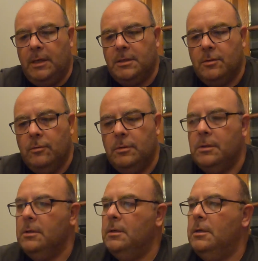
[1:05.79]

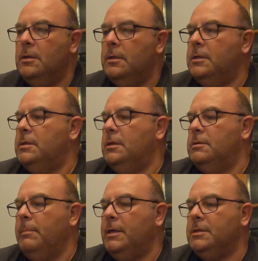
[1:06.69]
Tesco's. This
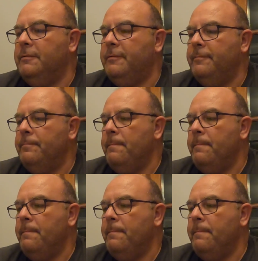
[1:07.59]
thing's massive.